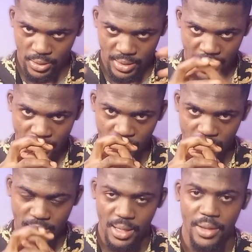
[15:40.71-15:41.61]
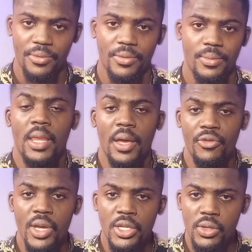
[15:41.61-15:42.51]
That makes life. Now, if
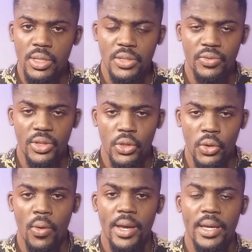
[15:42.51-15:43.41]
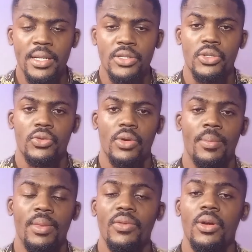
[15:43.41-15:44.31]
you enjoyed this video, go ahead and
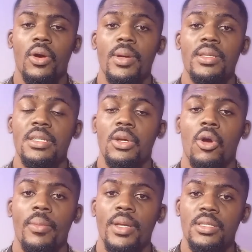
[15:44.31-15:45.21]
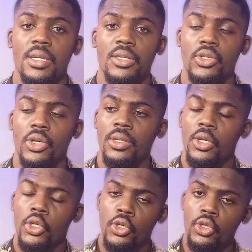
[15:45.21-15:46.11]
subscribe. Leave a comment in the comment section.
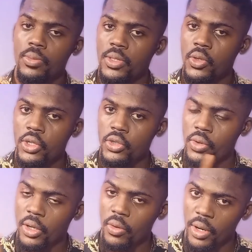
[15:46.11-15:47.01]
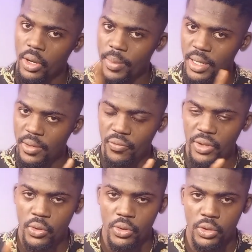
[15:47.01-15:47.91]
YouTube is going to recommend a
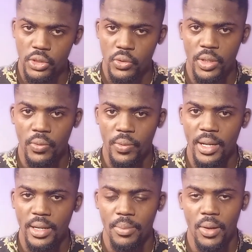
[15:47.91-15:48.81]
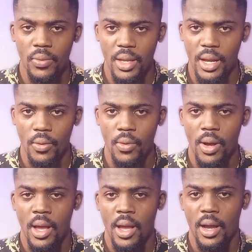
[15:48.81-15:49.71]
video on your screen right about now.
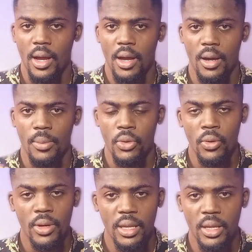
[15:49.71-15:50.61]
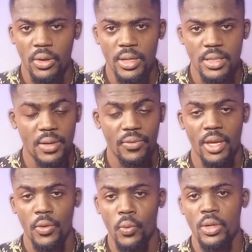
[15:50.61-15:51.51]
Go click on it after
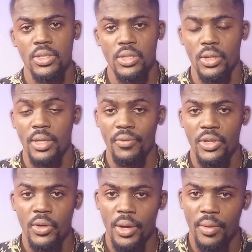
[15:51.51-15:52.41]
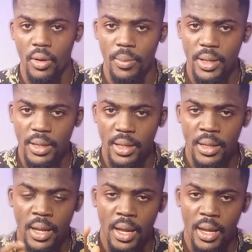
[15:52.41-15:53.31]
you watch the other video I
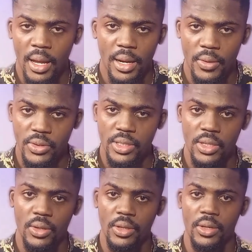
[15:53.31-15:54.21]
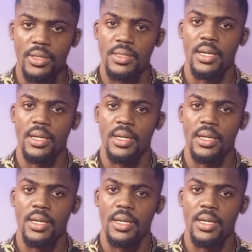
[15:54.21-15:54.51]
recommended, and I'll see you on the other side.